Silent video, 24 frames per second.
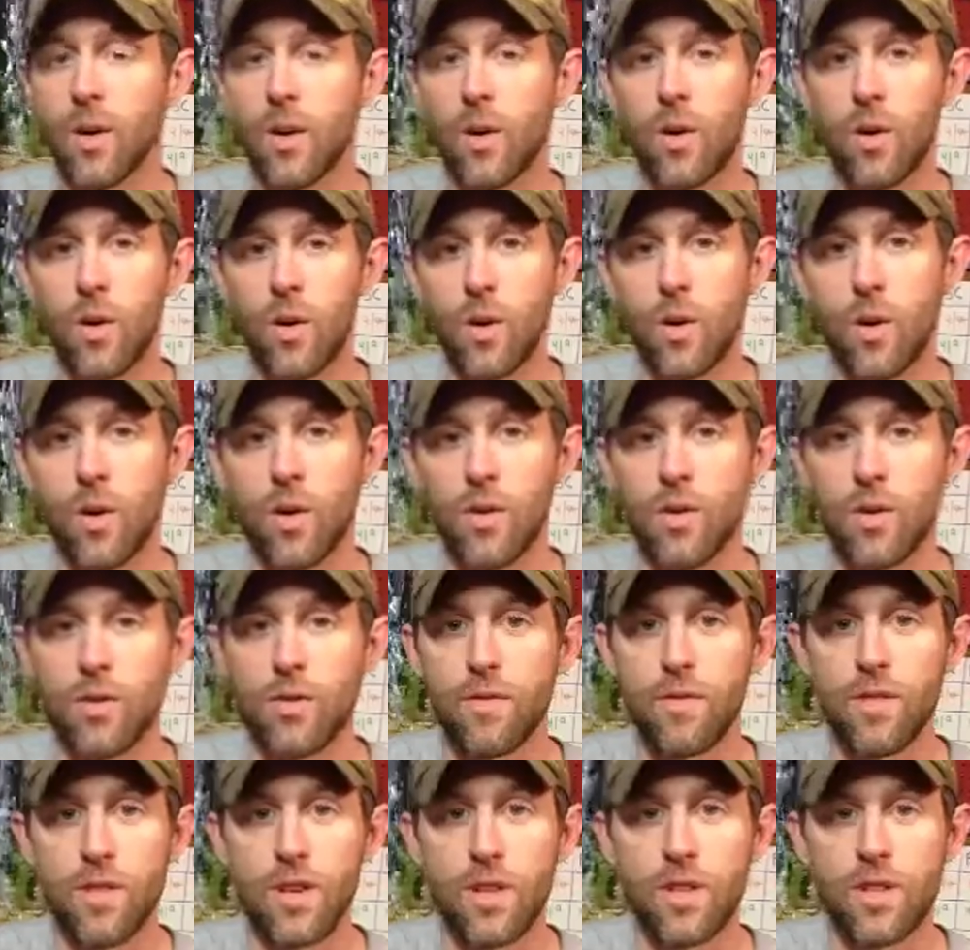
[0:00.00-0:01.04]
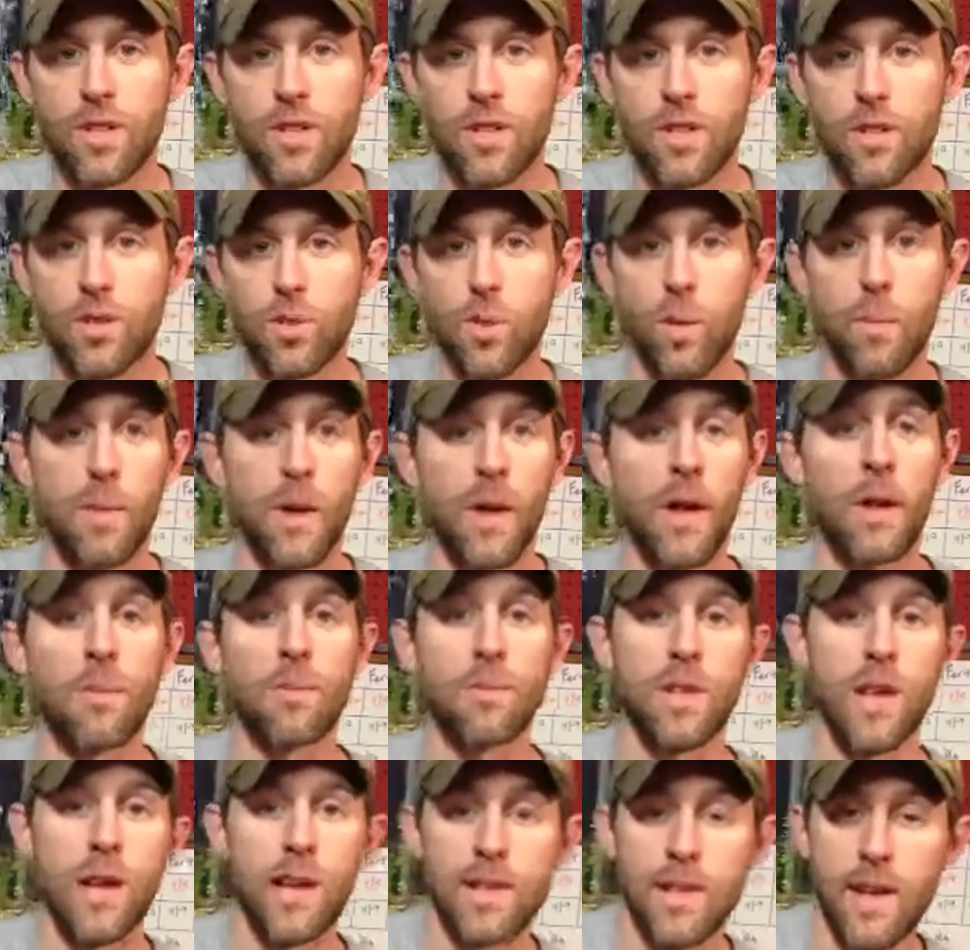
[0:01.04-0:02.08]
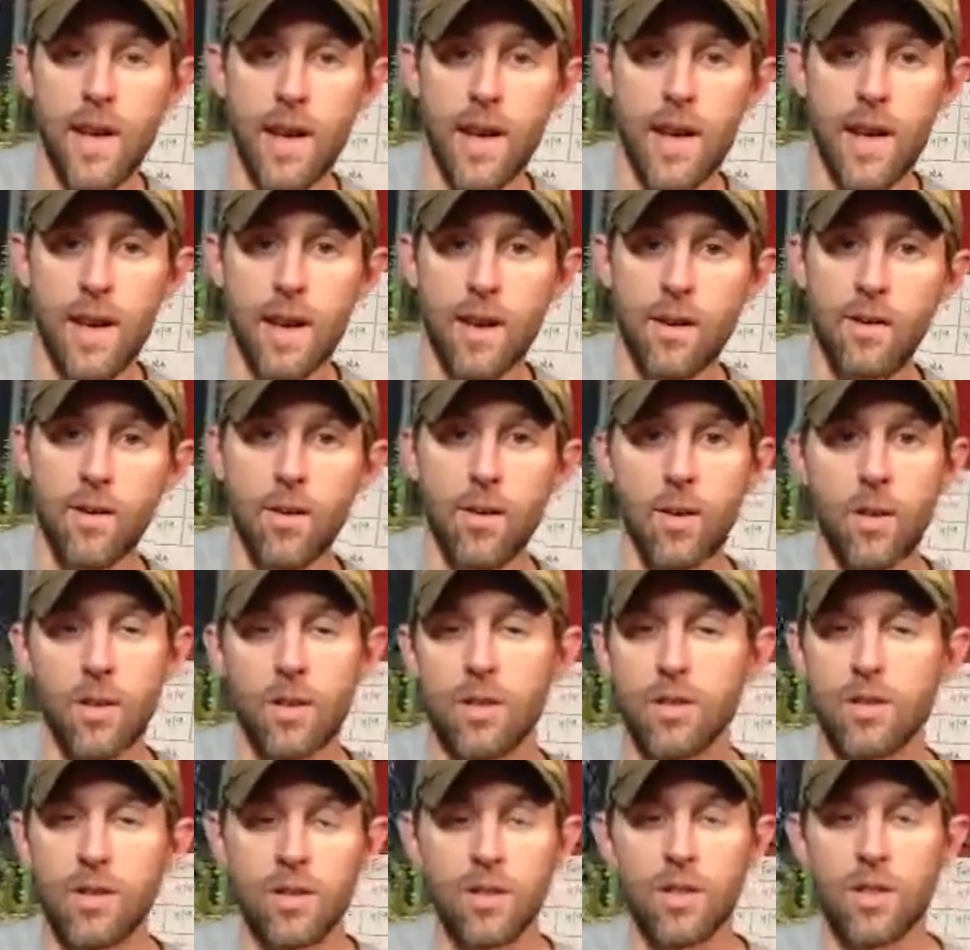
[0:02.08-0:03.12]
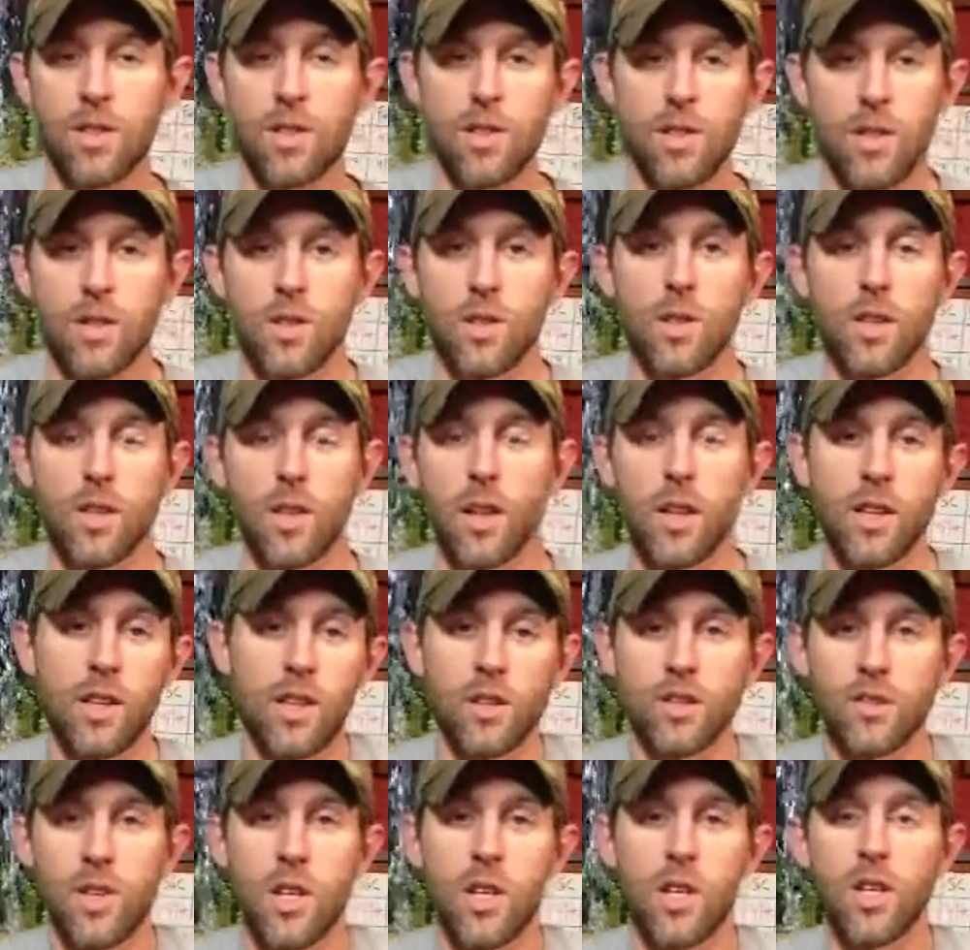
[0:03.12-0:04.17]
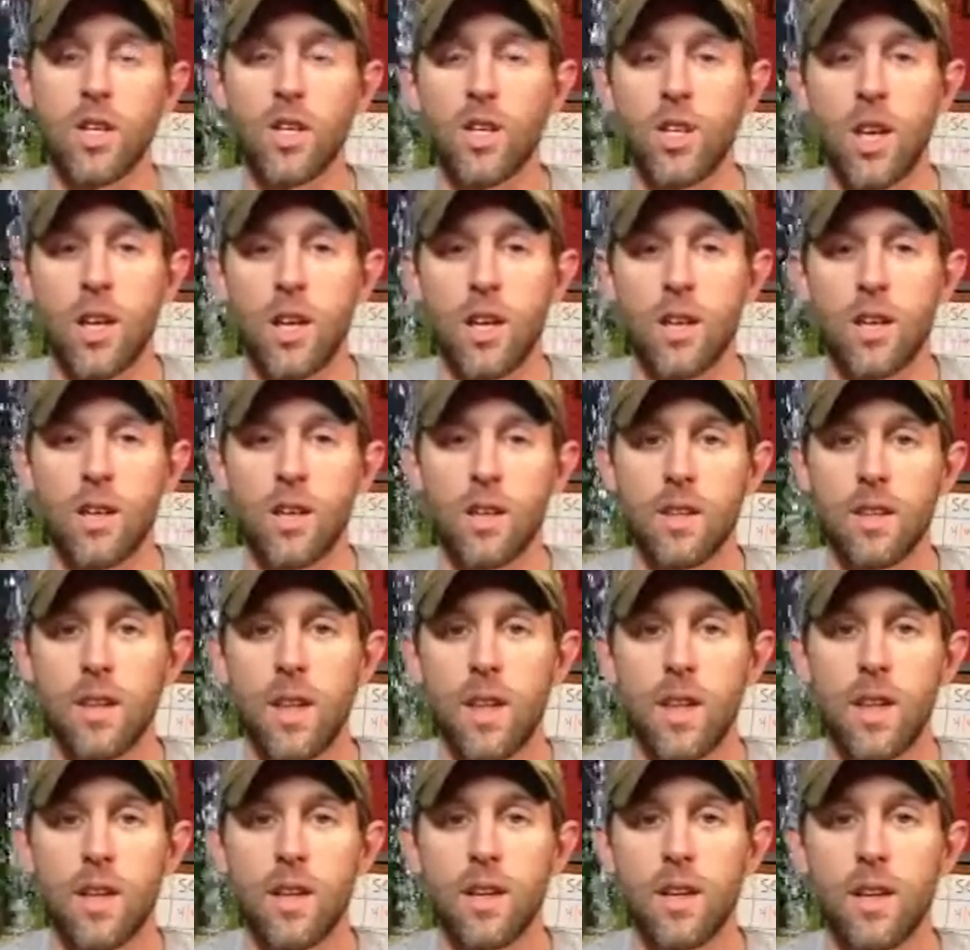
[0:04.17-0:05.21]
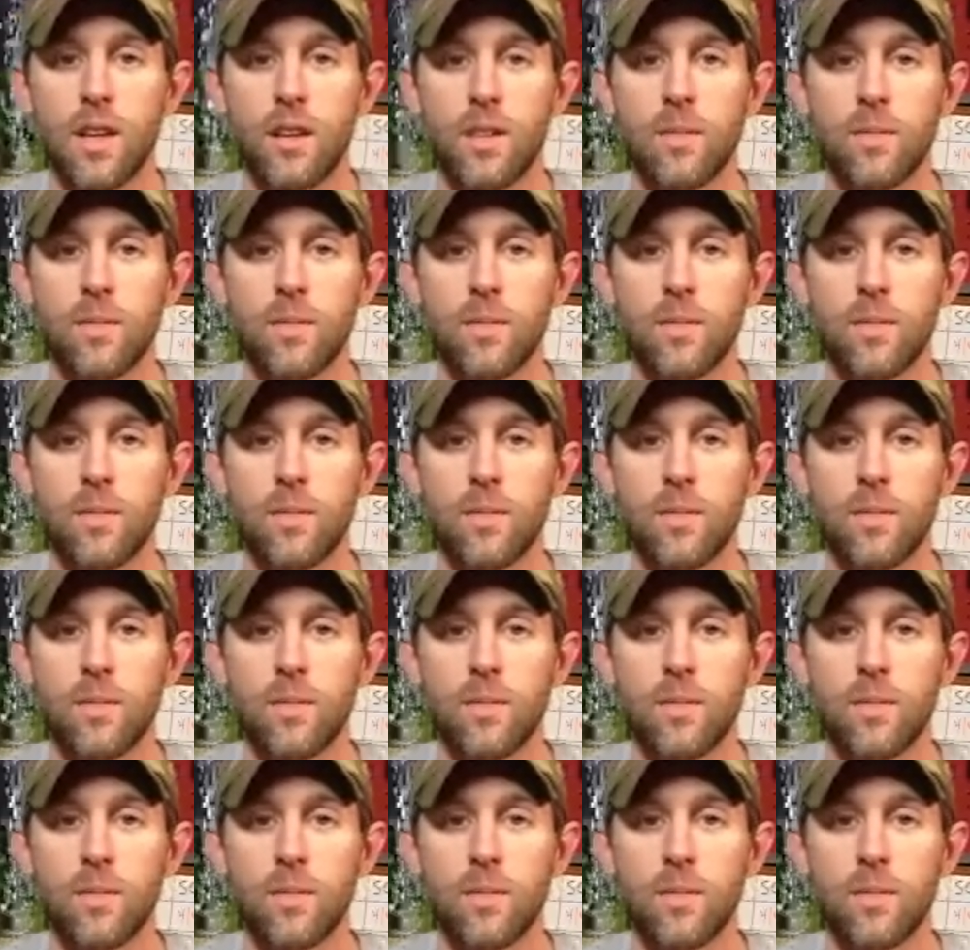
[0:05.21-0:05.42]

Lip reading: or the fish is swimming upside down, or it just doesn't look, it looks like shit, then,